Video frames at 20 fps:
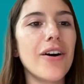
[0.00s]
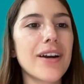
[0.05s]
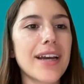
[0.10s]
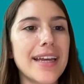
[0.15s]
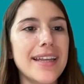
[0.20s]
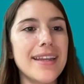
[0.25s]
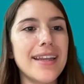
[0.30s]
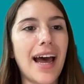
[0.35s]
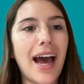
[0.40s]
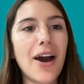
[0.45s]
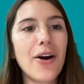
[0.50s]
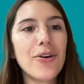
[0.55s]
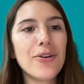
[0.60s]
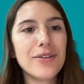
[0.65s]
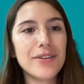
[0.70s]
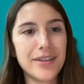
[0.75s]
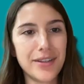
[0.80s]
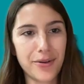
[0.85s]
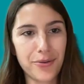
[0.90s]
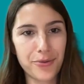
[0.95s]
Okay,
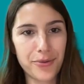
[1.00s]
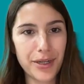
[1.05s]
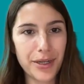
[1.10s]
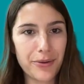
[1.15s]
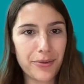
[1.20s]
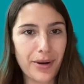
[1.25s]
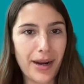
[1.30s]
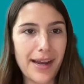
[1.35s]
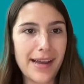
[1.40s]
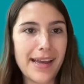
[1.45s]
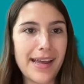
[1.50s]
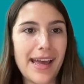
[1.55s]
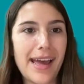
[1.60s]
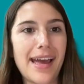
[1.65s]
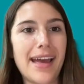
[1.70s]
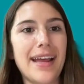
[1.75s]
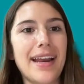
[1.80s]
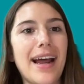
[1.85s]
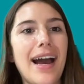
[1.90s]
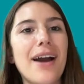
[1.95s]
now the rewrite.
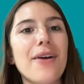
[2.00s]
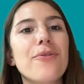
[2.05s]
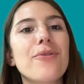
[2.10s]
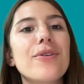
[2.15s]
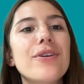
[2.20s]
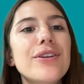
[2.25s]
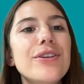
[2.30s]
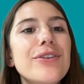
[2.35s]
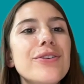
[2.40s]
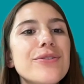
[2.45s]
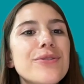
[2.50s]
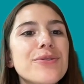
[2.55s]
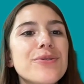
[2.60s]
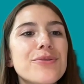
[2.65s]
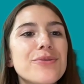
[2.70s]
And I want you to